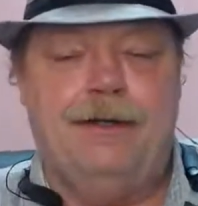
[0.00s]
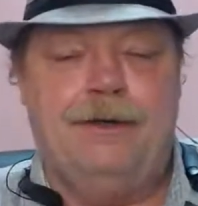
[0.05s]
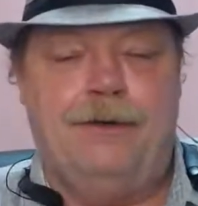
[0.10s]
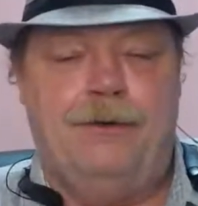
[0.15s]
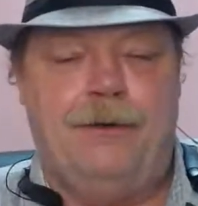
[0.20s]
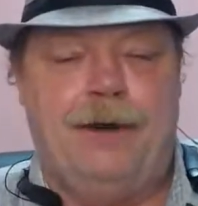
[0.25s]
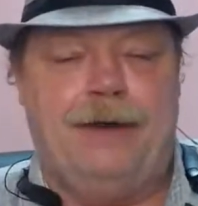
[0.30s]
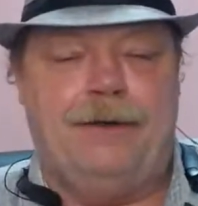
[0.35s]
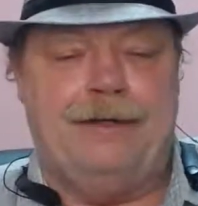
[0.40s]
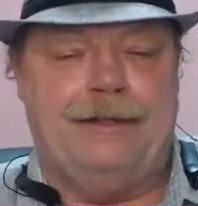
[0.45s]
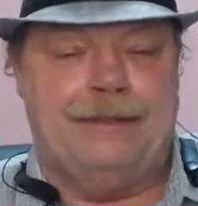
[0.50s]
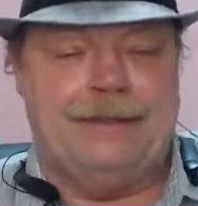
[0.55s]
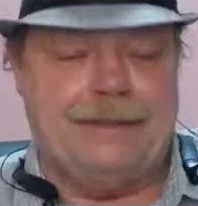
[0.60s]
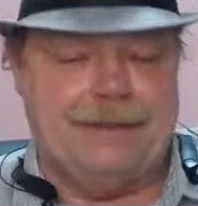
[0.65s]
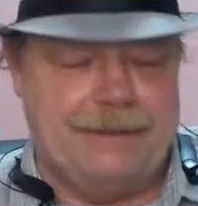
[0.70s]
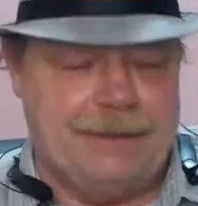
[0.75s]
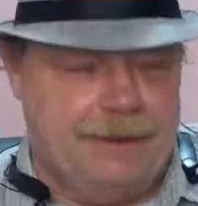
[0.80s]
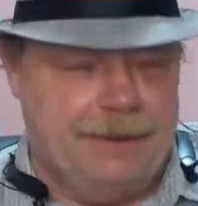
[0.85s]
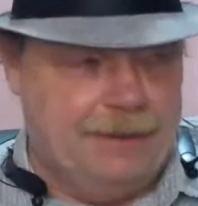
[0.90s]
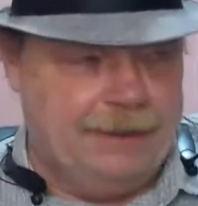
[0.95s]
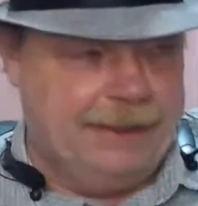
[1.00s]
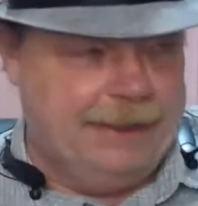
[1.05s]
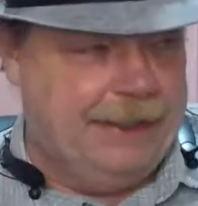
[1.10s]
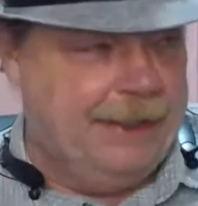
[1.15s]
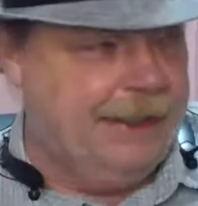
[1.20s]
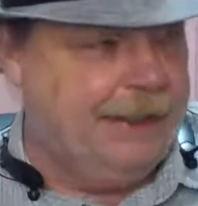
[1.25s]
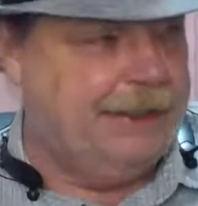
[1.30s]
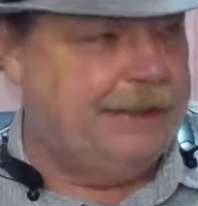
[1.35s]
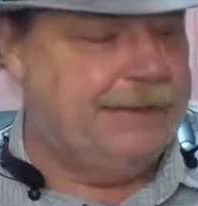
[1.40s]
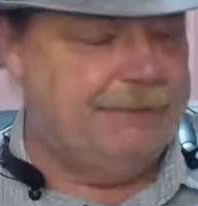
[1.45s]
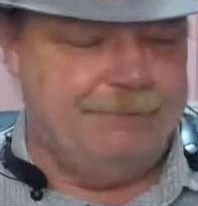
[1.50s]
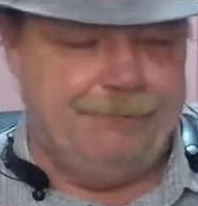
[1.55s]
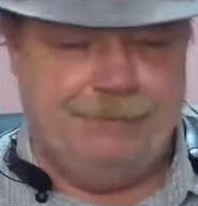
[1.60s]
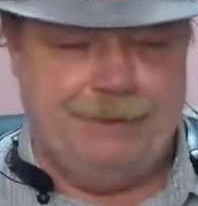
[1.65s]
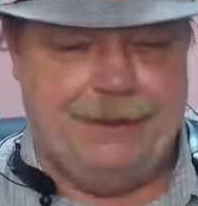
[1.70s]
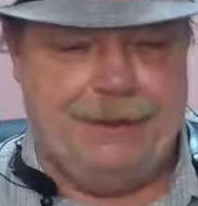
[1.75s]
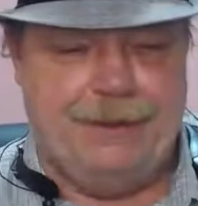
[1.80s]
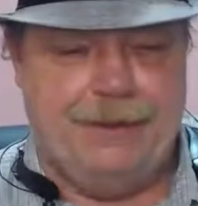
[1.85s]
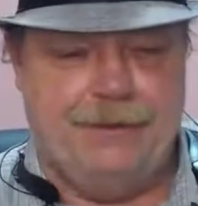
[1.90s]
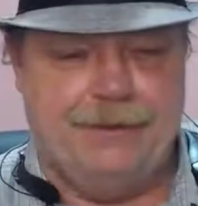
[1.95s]
go out and start getting some
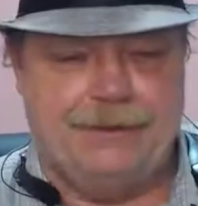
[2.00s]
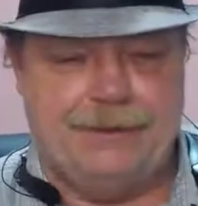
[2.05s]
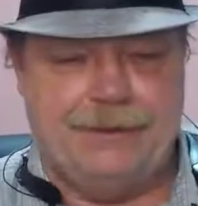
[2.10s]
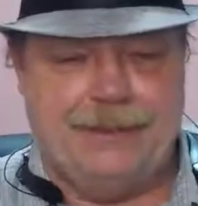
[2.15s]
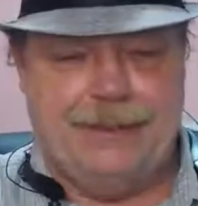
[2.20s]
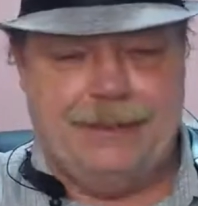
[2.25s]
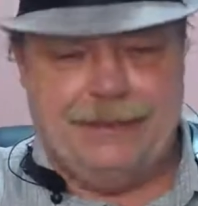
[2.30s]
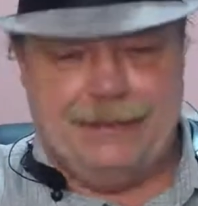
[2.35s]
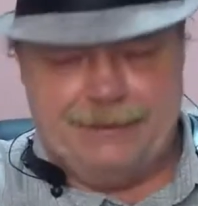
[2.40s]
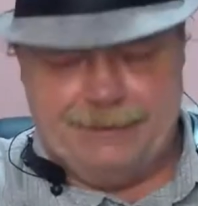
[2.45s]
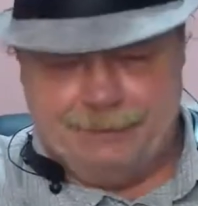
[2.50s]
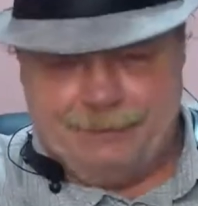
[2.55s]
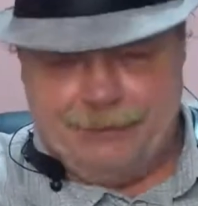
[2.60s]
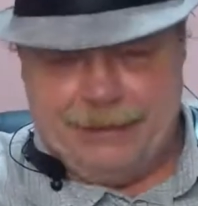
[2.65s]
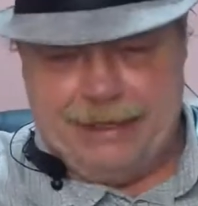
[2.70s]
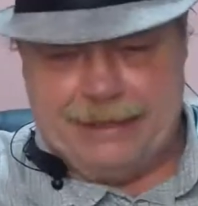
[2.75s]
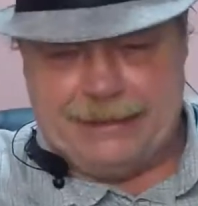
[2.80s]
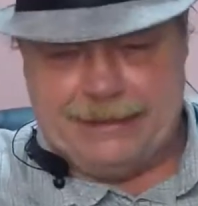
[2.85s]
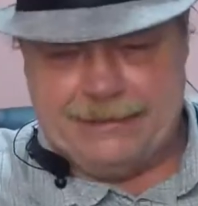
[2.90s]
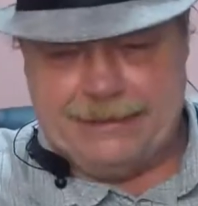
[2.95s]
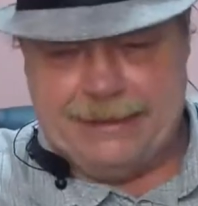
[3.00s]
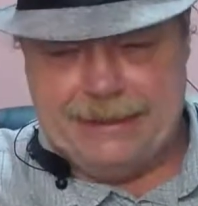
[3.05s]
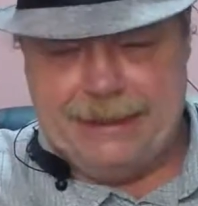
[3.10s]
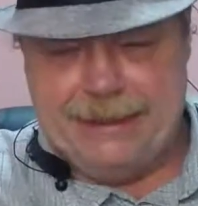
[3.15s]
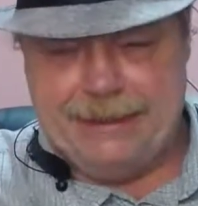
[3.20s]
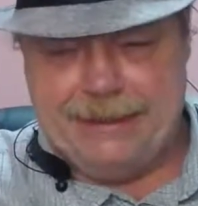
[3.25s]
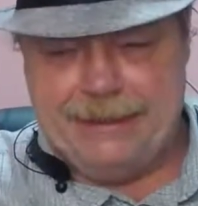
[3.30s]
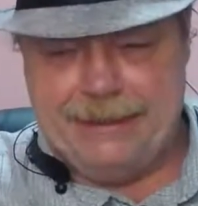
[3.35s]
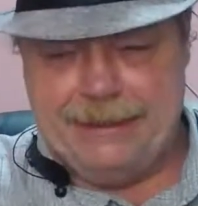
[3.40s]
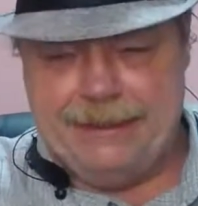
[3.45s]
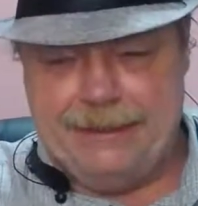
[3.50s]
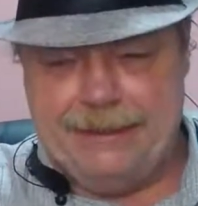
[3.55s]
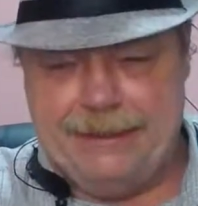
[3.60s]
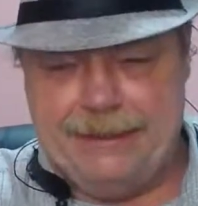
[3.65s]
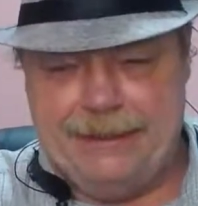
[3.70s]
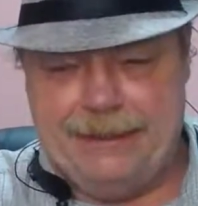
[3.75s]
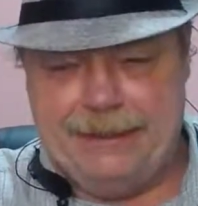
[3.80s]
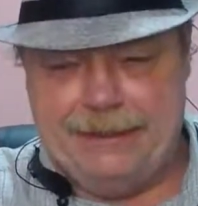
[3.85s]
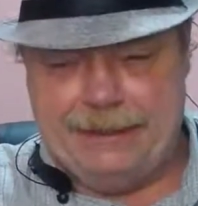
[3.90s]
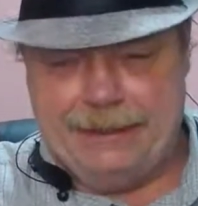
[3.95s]
videos, getting some practice editing it,
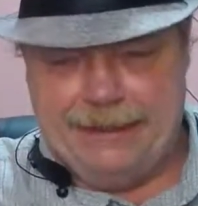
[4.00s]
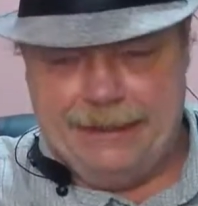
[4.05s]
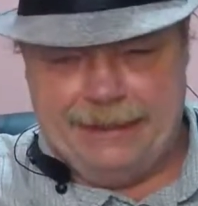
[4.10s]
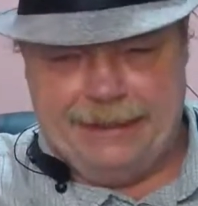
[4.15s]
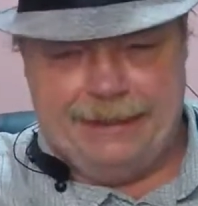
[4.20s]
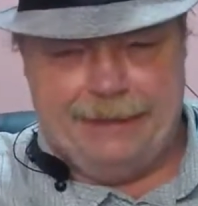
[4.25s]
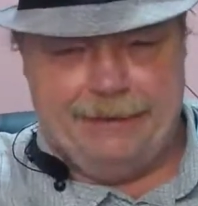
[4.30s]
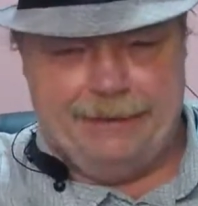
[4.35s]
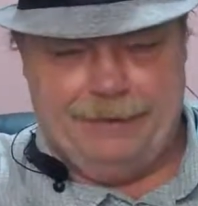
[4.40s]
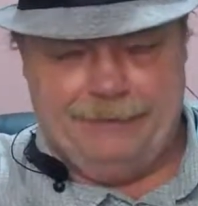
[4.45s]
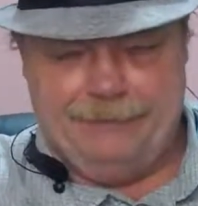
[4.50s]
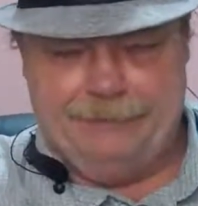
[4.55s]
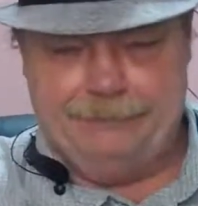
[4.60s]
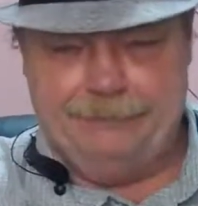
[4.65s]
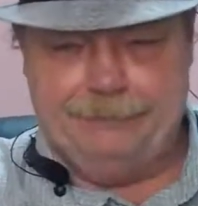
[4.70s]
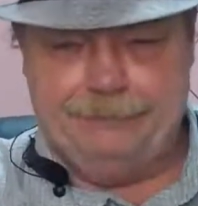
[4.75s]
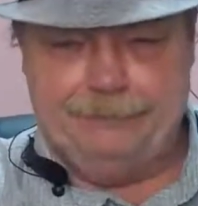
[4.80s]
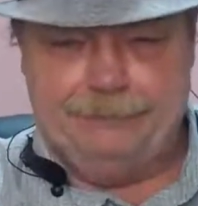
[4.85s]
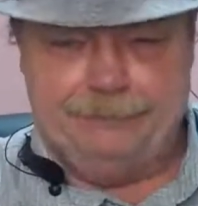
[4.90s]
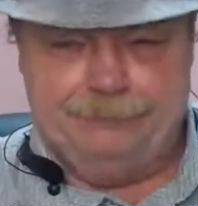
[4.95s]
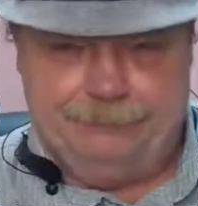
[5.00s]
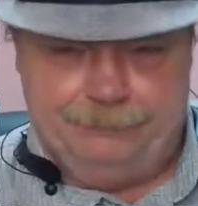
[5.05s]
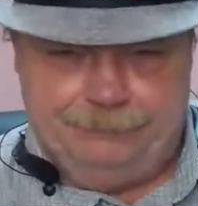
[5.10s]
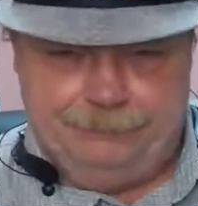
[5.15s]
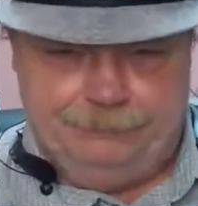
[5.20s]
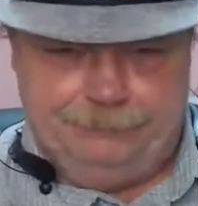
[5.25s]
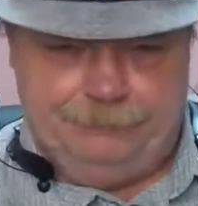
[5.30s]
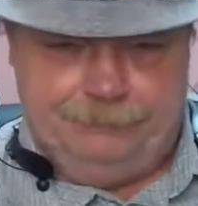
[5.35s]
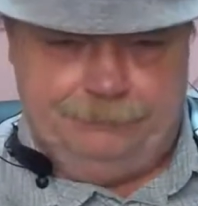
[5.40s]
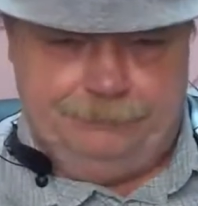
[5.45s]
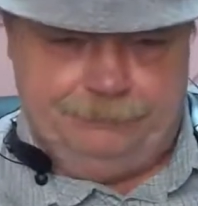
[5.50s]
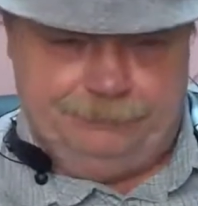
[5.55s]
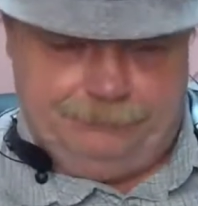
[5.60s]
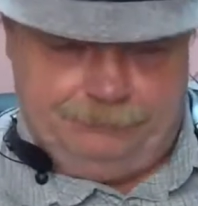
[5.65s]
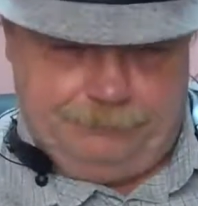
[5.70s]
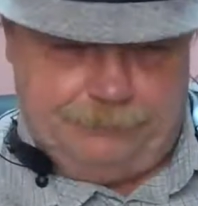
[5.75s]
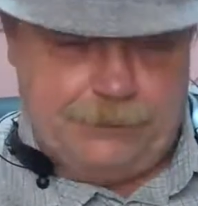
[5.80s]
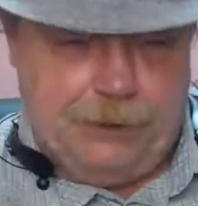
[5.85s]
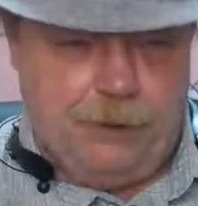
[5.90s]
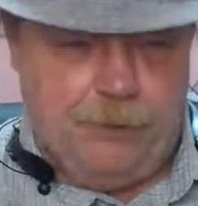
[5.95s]
and getting it
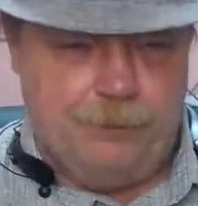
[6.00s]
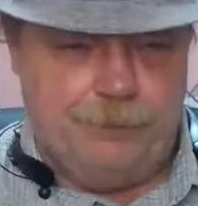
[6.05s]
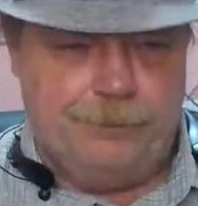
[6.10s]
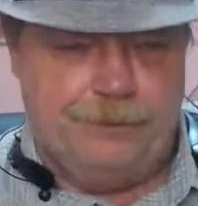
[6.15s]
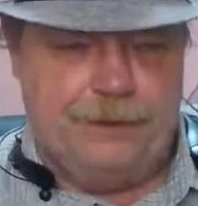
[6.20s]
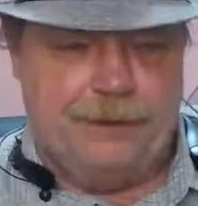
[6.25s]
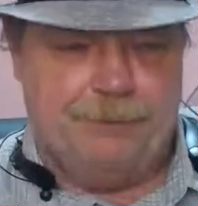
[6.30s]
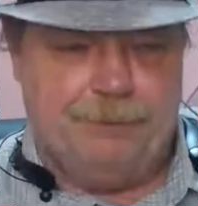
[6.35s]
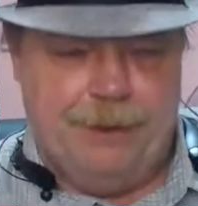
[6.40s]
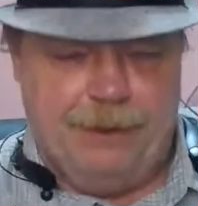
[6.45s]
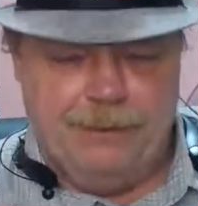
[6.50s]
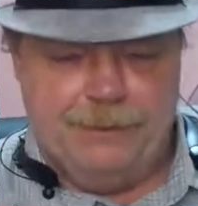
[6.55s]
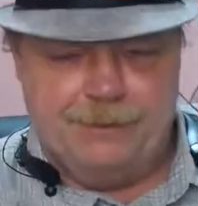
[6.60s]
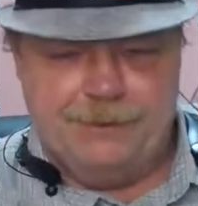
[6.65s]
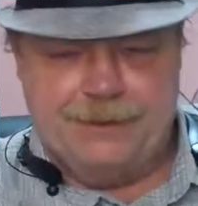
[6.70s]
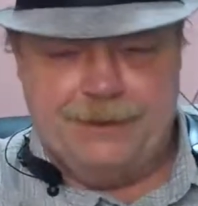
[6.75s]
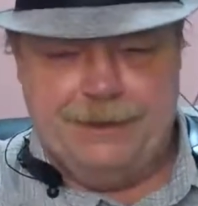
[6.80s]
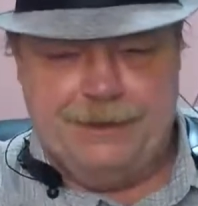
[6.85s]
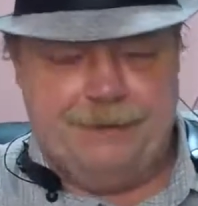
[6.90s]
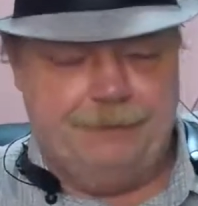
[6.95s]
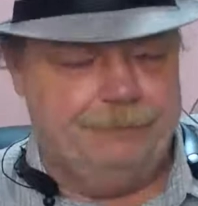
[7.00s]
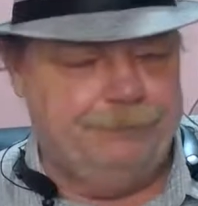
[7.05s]
hopefully posted.